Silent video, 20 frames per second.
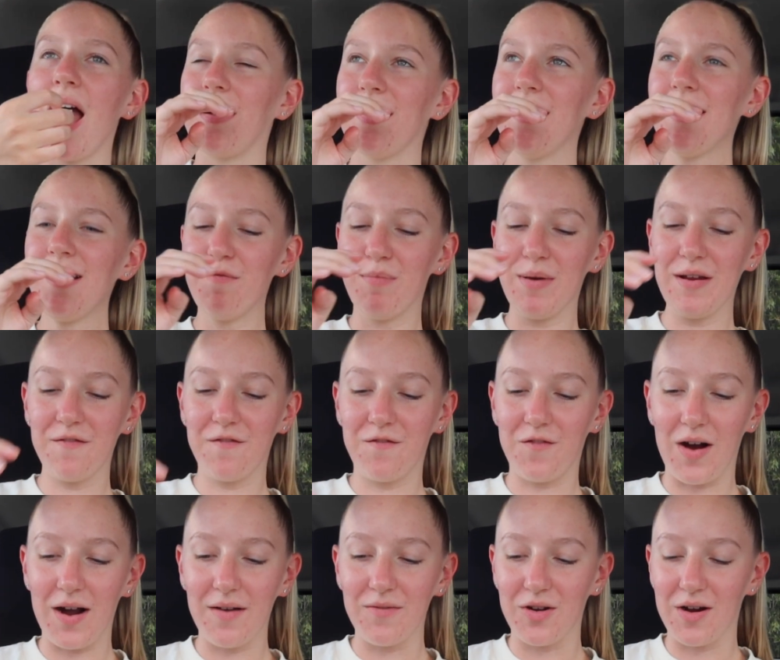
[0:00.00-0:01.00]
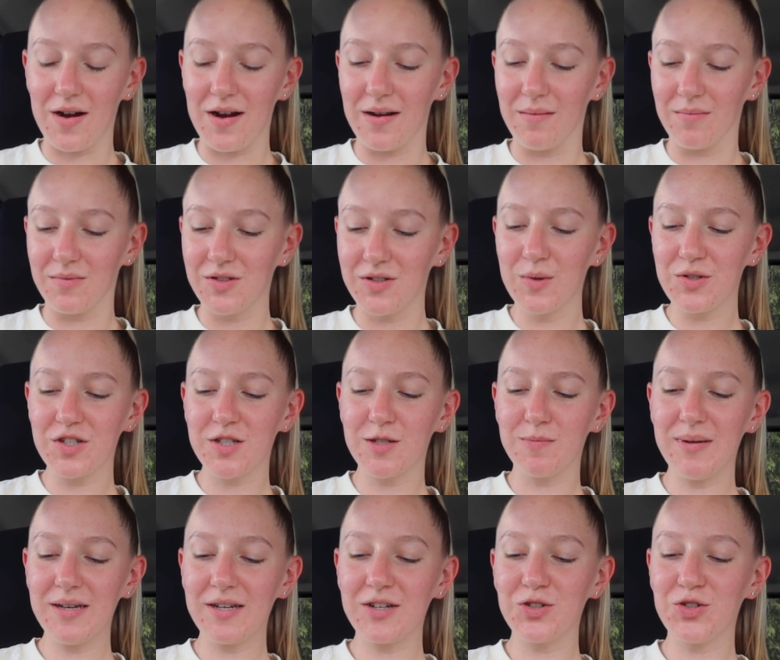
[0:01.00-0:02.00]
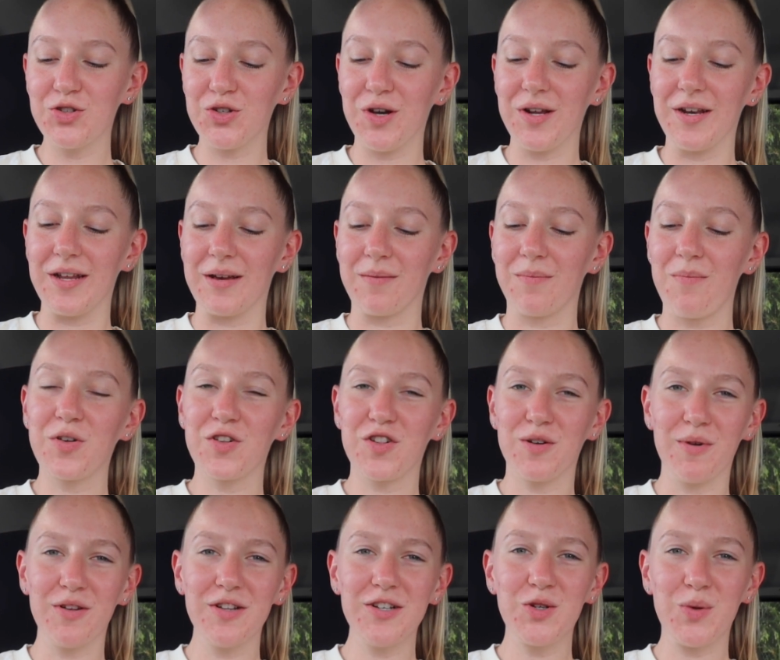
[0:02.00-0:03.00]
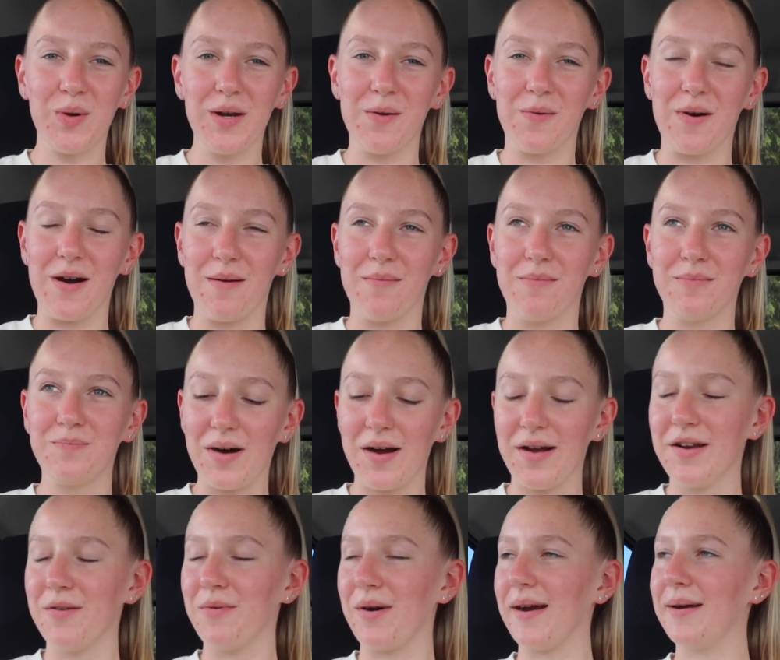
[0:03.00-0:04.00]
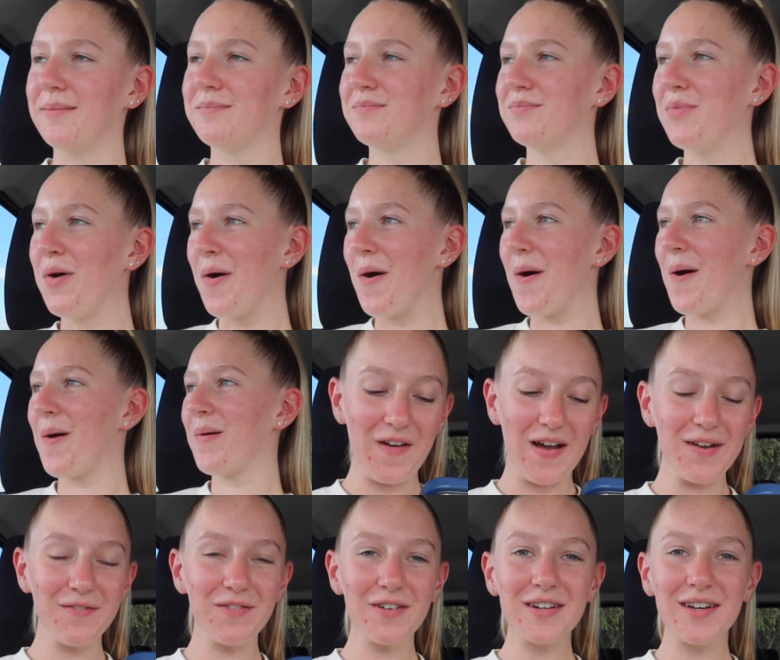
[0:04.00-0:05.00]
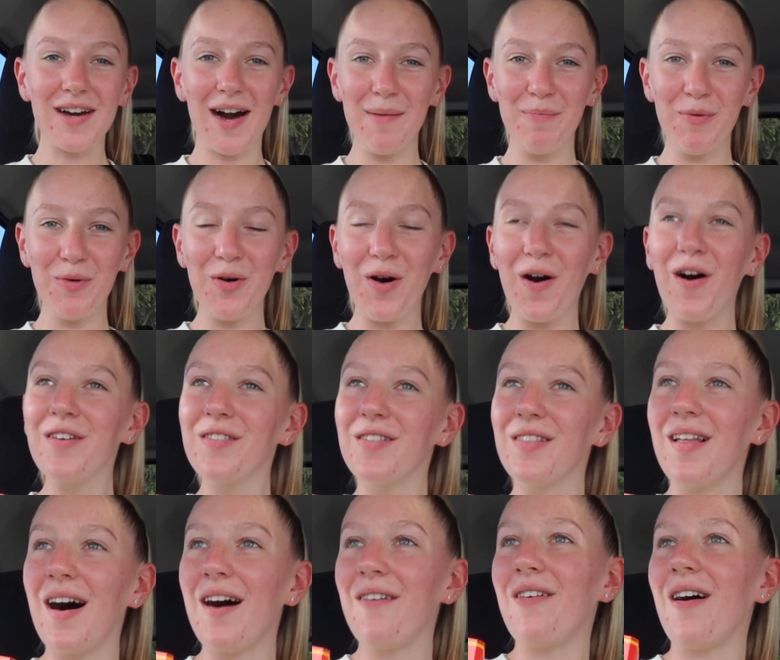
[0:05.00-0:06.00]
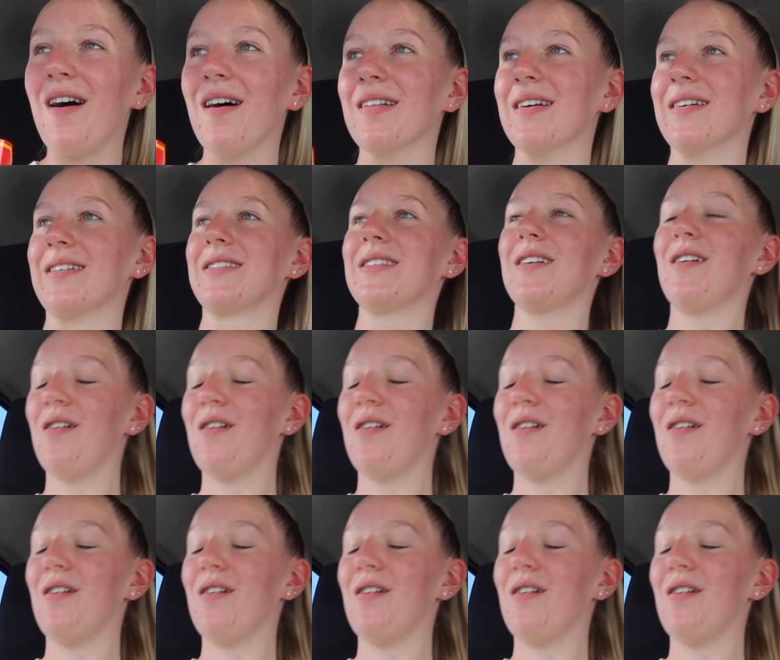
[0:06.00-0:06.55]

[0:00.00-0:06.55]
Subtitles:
I think I've been 5 times, which is a bit concerning because I'm only 21. But anyway, favorite couple on Love Island.